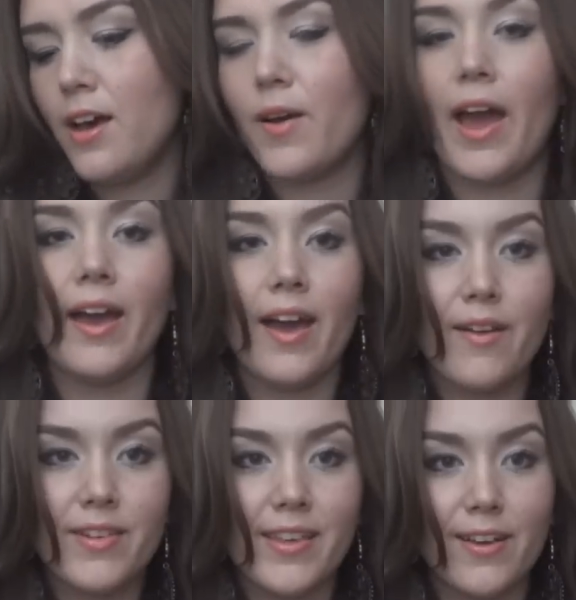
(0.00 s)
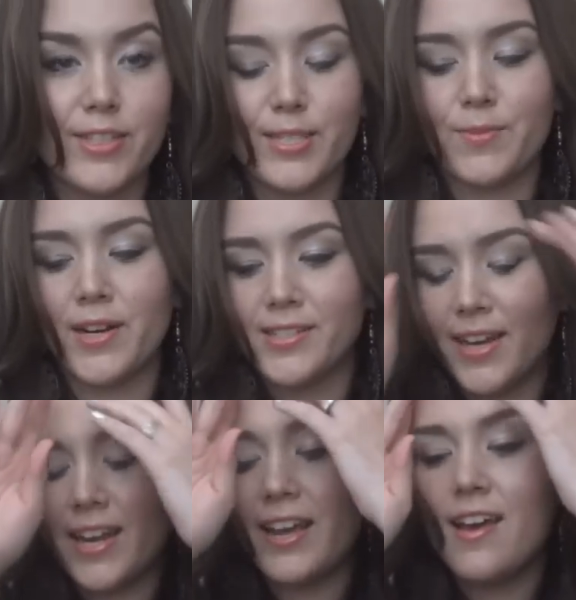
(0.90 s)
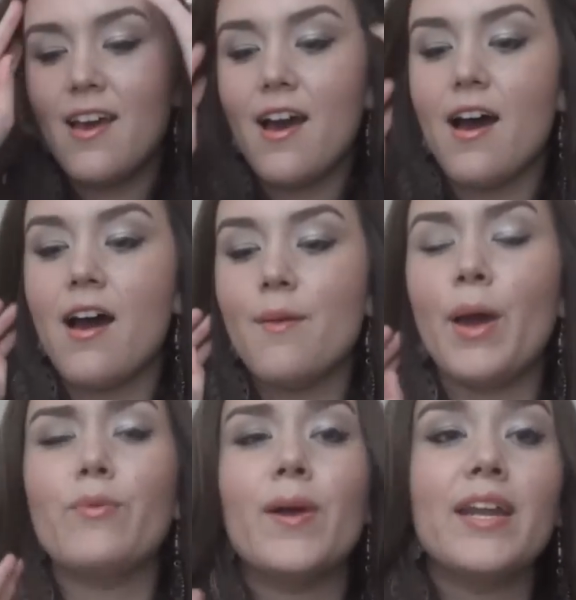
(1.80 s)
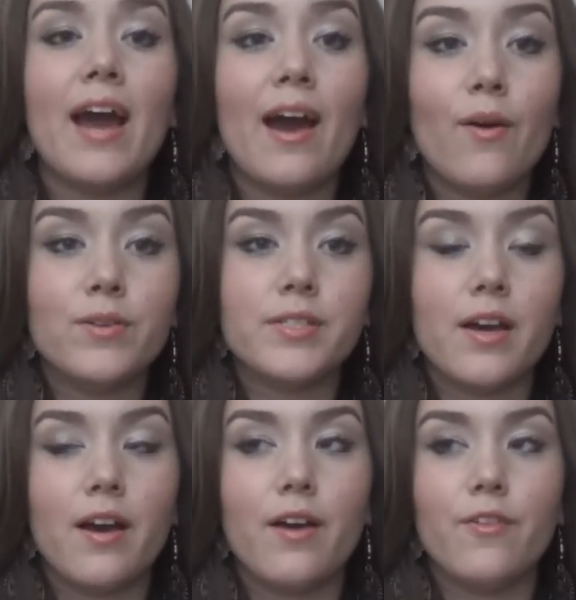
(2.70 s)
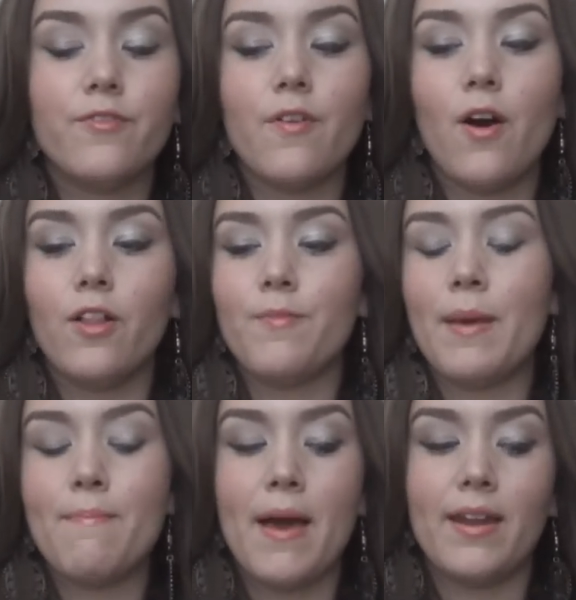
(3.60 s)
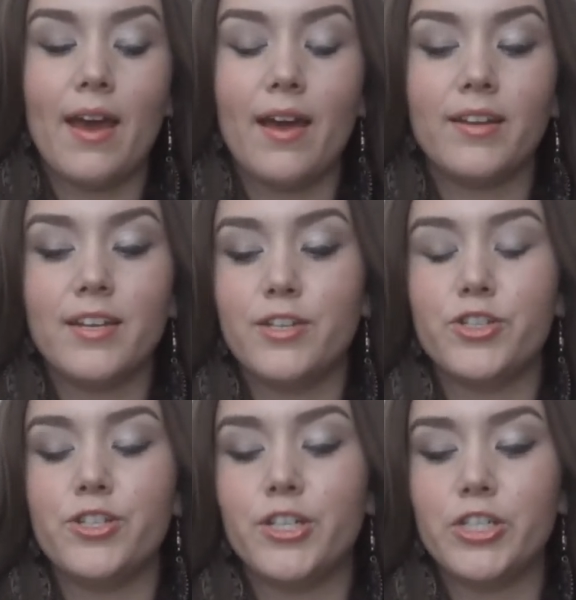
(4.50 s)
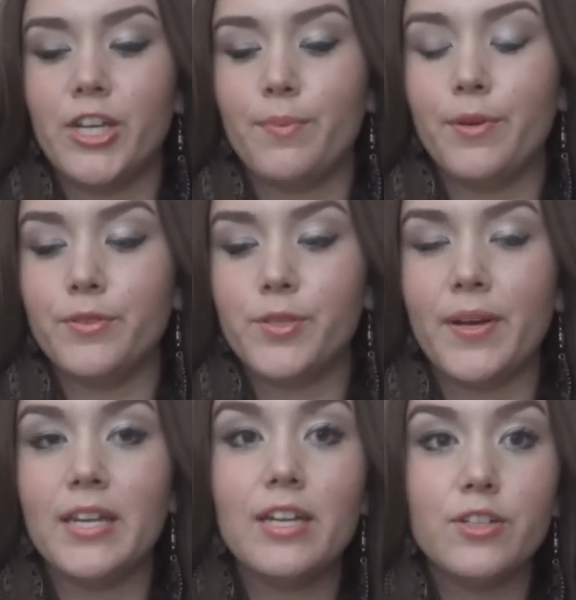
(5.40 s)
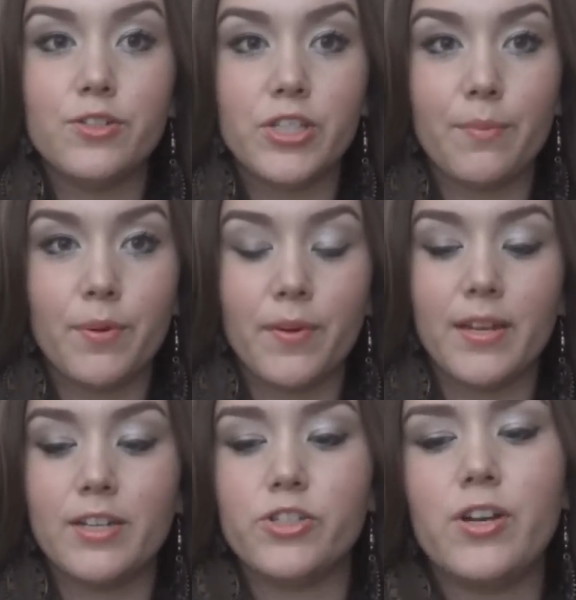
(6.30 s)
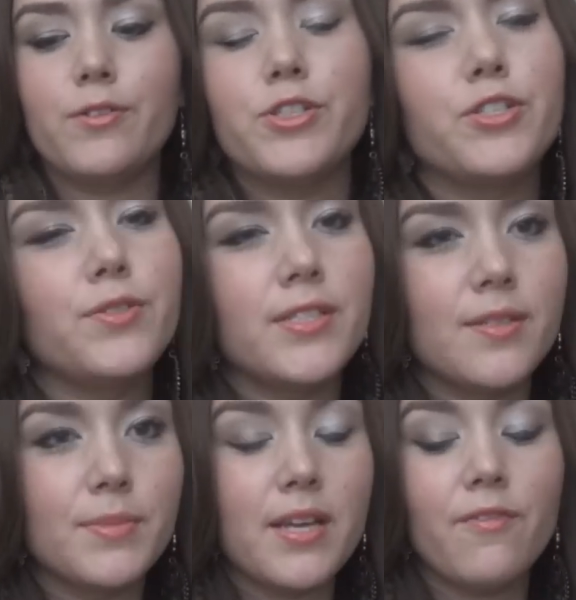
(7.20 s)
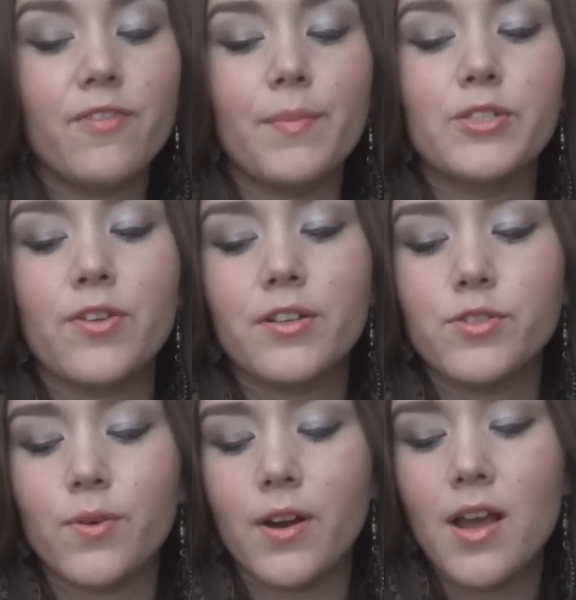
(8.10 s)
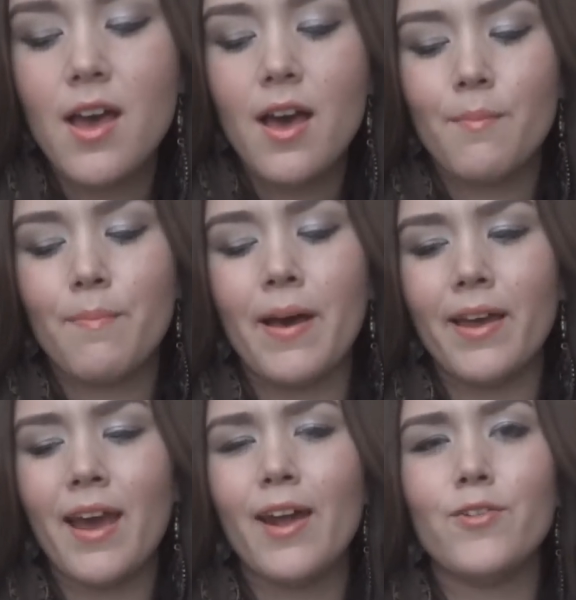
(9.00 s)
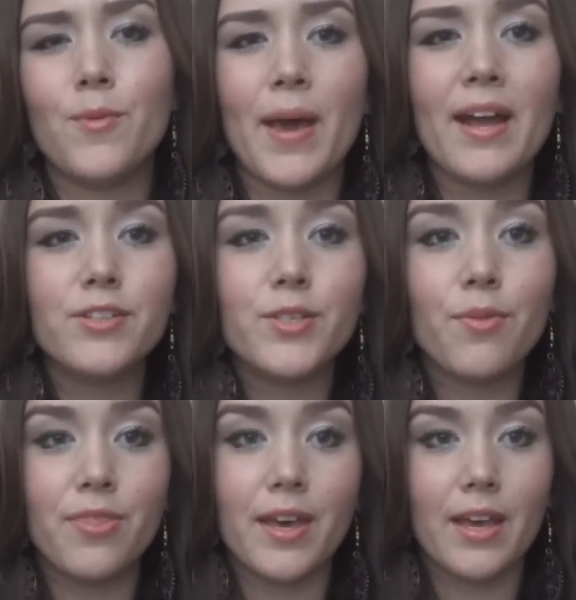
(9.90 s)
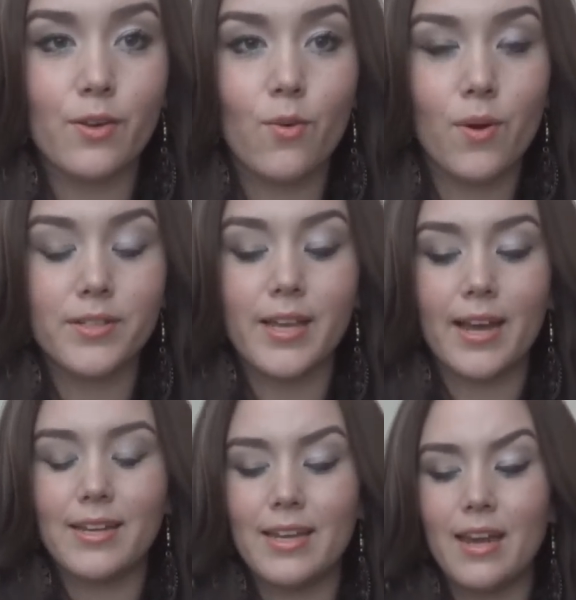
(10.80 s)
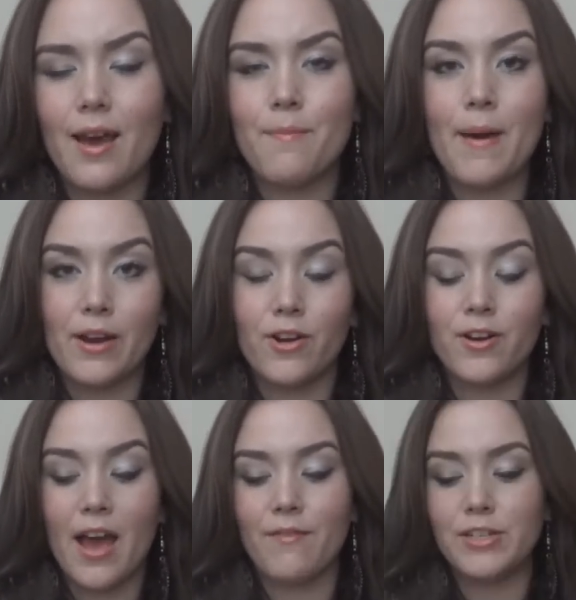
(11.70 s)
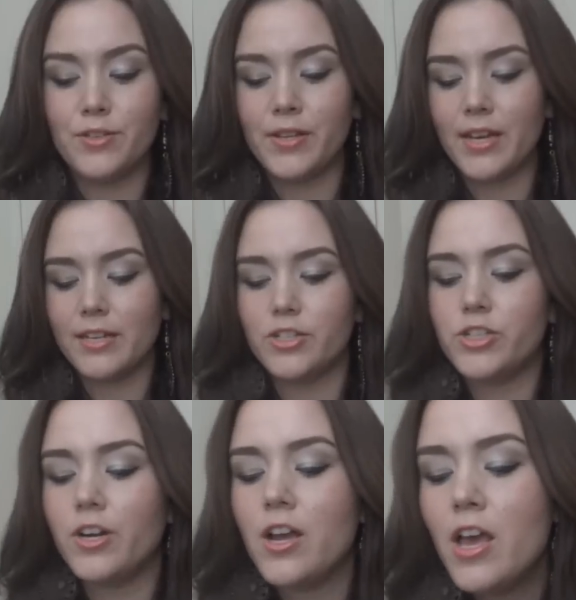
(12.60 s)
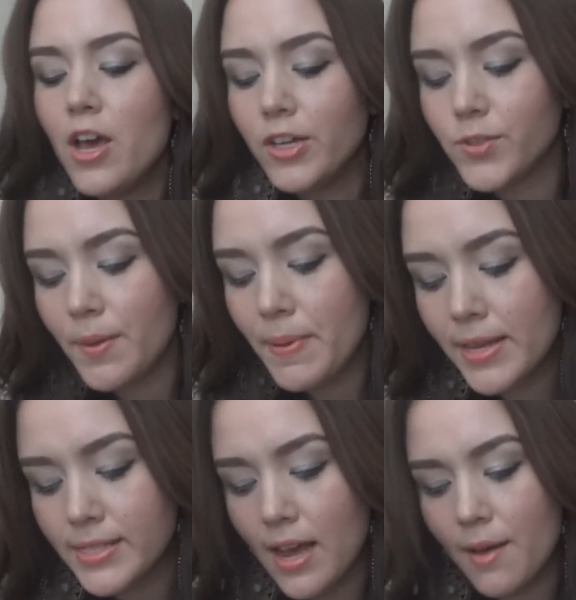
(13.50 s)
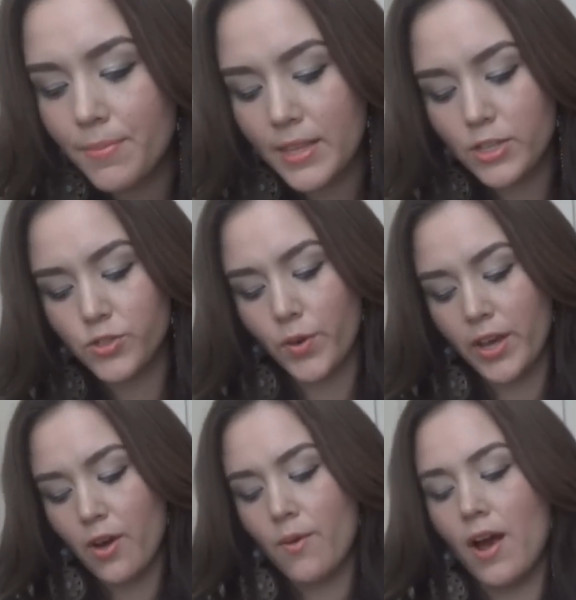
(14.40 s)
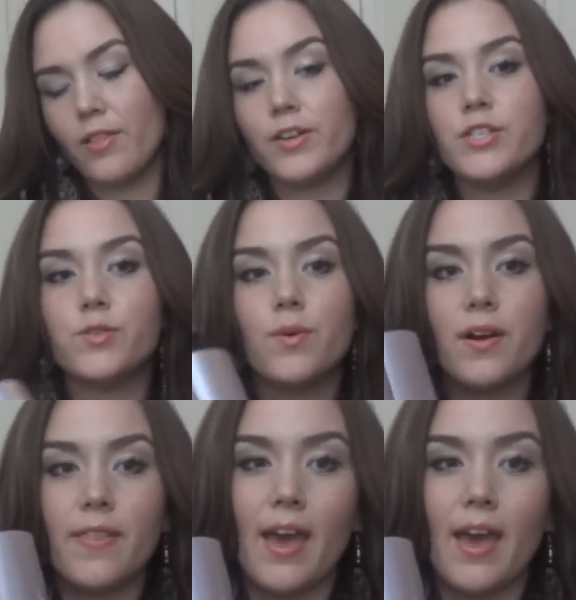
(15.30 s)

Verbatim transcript: Okay, everything else is more exciting. Um, I ran out of all of my bed head conditioner and shampoo, so I needed new shampoo and conditioner. I was just using some stuff from the drugstore, but I don't know, my hair's so thick and coarse, I need a better heavy-duty conditioner. So I picked up the Joico Color Endure.